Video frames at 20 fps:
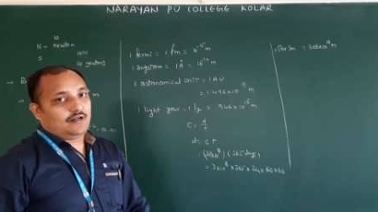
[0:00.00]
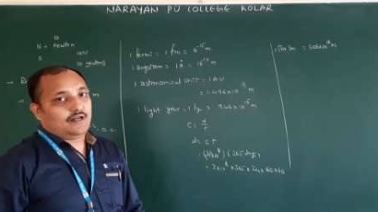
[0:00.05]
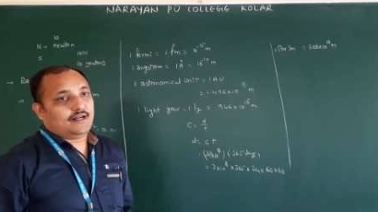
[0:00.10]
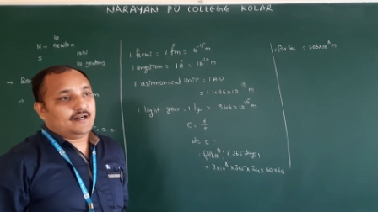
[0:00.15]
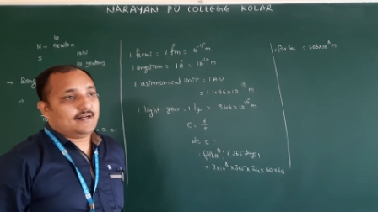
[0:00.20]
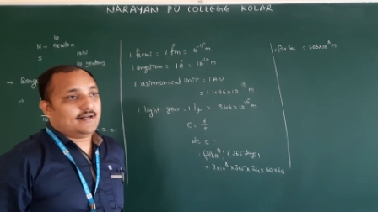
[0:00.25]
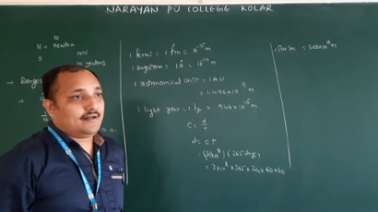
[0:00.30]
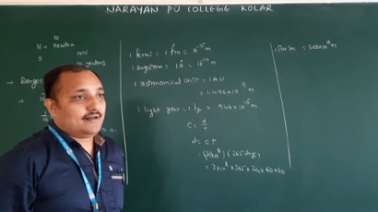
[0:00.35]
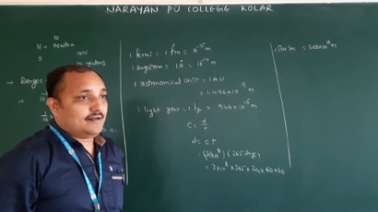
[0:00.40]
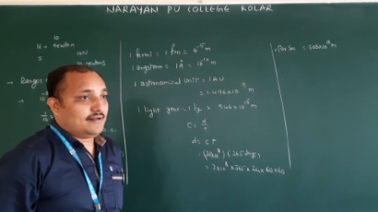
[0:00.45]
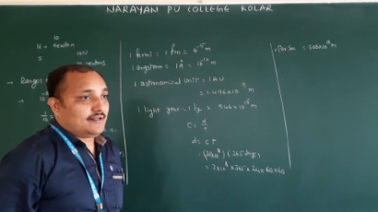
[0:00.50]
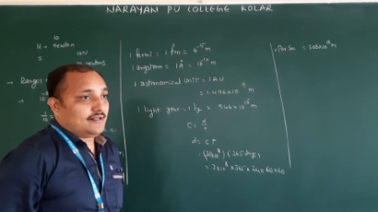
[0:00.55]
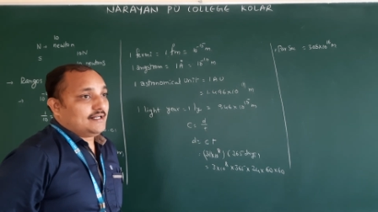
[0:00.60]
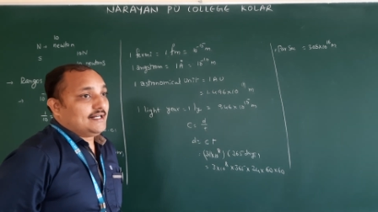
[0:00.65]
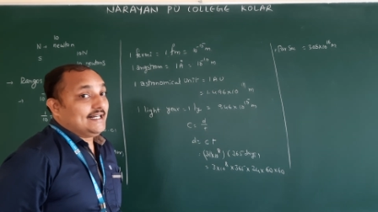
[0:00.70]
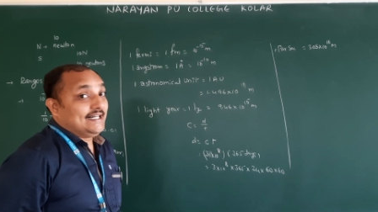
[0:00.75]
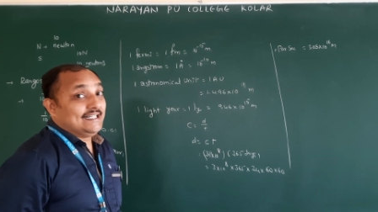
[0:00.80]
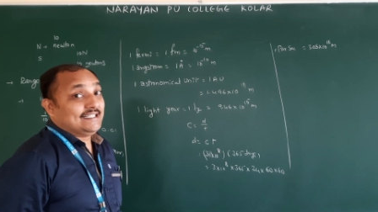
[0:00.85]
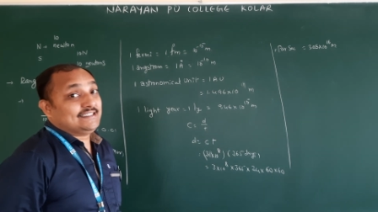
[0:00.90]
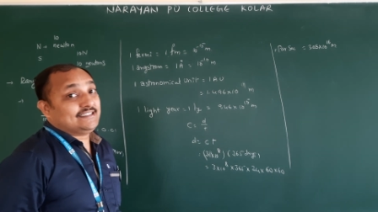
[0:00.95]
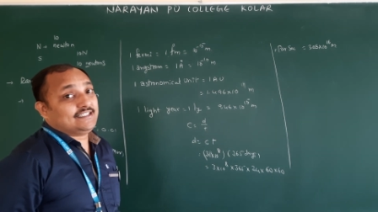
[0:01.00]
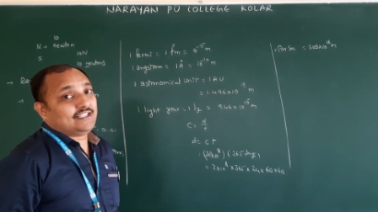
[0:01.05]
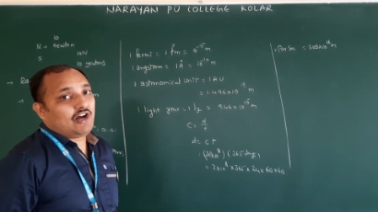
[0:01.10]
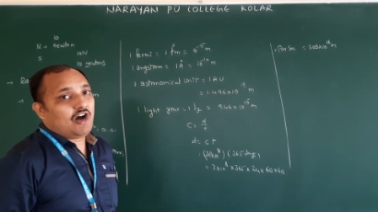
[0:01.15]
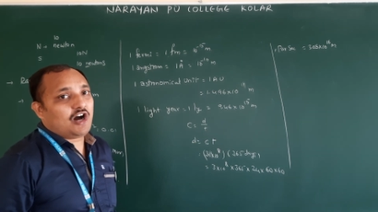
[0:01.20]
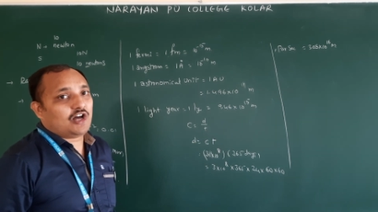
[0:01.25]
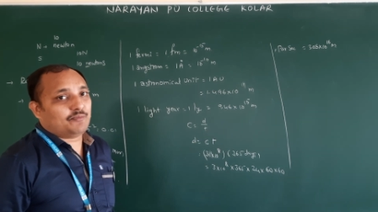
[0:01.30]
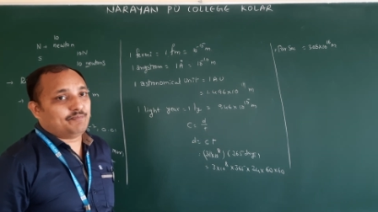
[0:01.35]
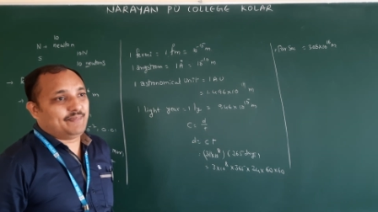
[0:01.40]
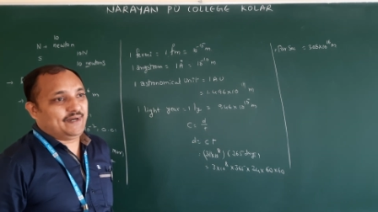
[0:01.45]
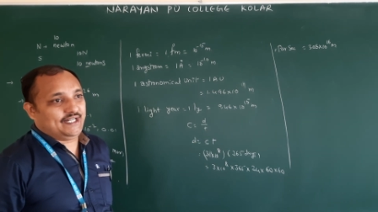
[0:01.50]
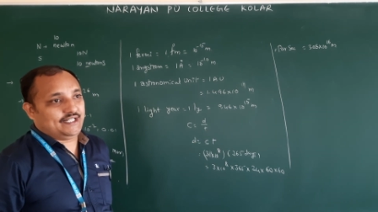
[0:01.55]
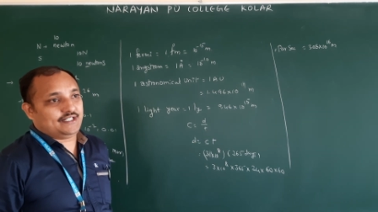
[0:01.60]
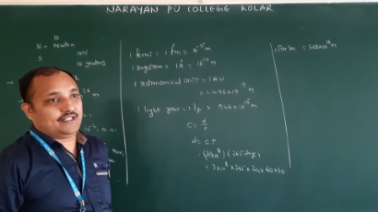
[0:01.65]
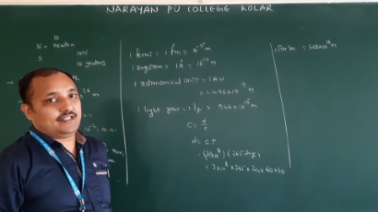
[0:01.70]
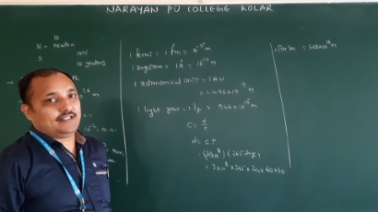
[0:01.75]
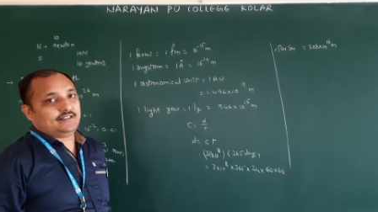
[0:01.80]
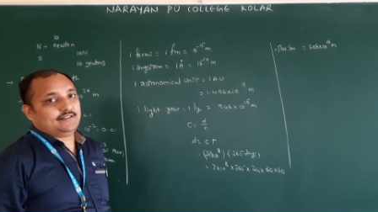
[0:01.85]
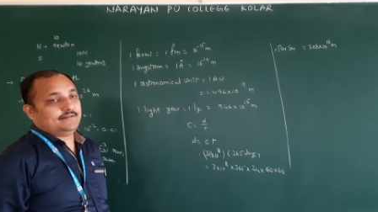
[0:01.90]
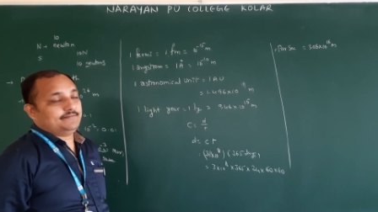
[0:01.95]
Earth's
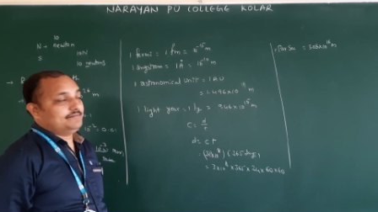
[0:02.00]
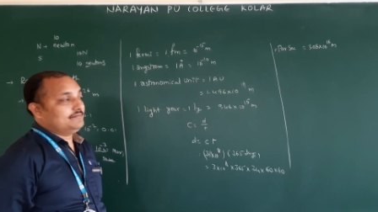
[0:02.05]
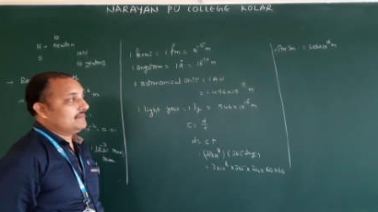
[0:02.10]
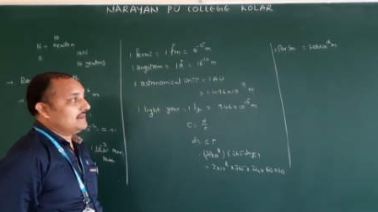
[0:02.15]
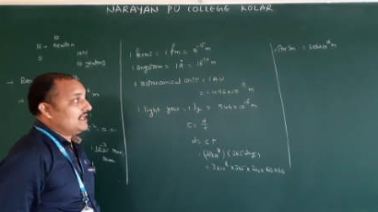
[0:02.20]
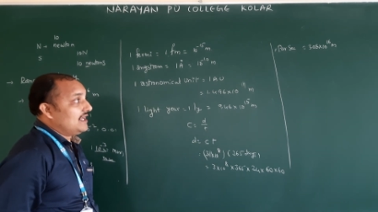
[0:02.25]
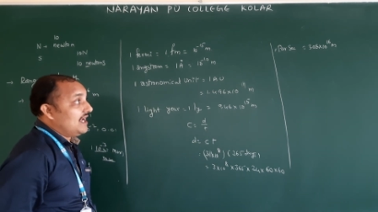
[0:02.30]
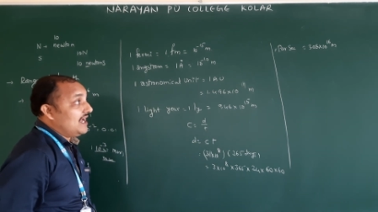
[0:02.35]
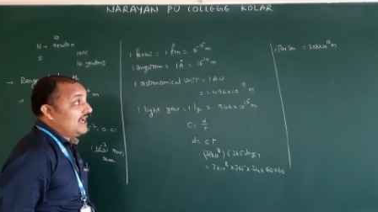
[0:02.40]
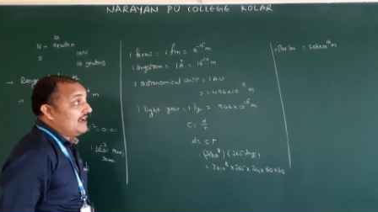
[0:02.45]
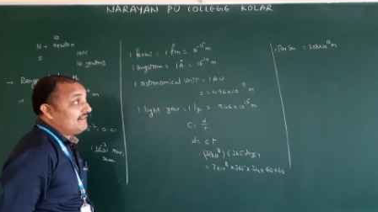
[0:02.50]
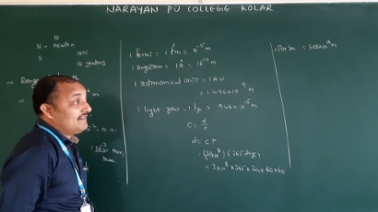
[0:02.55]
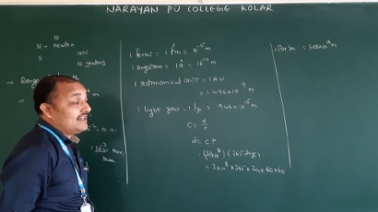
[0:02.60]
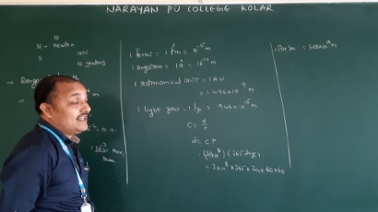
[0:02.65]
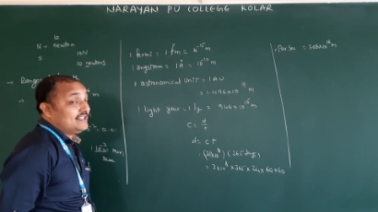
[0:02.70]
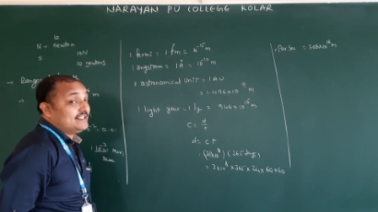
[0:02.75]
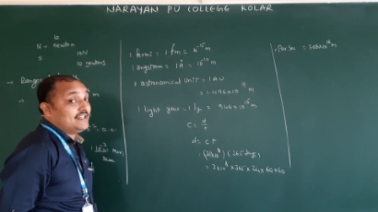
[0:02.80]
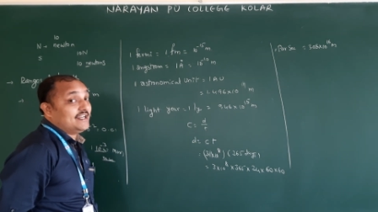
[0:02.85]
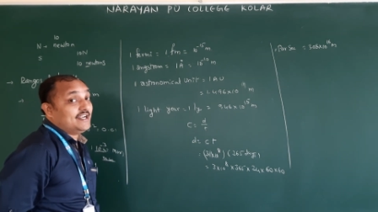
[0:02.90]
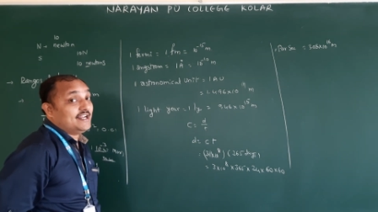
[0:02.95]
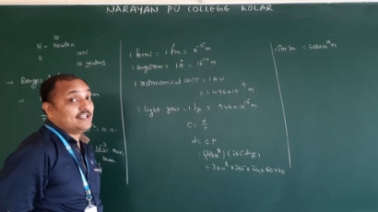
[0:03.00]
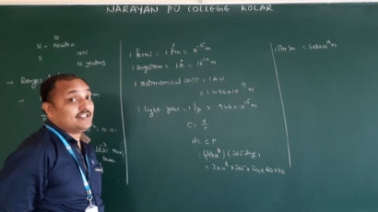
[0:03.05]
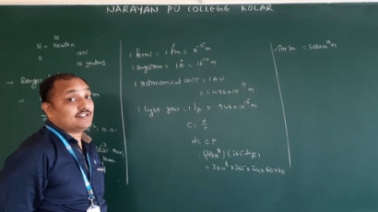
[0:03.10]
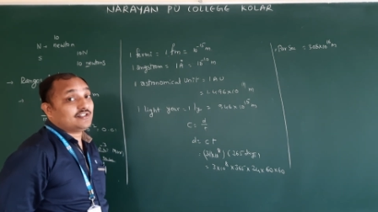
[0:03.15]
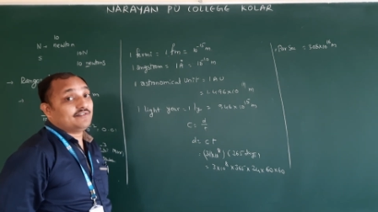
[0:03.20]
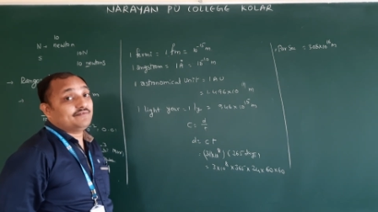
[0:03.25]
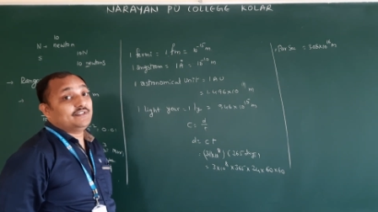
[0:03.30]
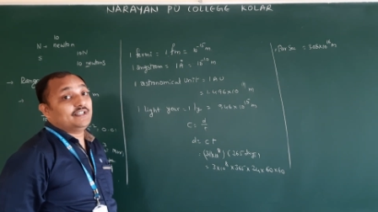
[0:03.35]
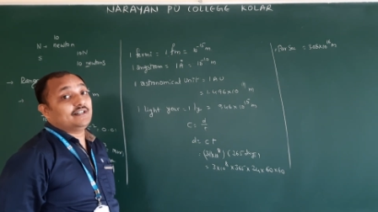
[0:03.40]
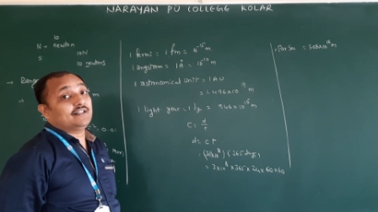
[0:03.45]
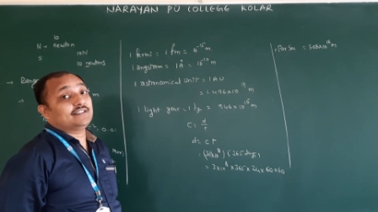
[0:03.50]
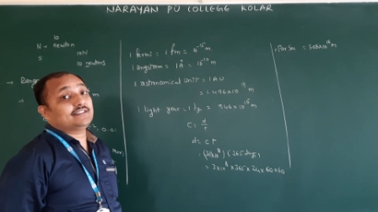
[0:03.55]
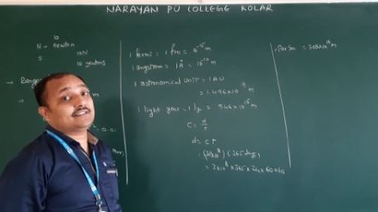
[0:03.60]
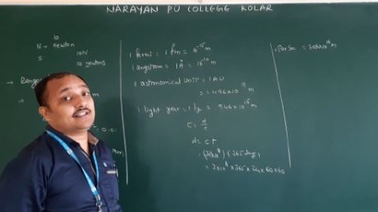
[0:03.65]
orbit. Average radius of the Earth's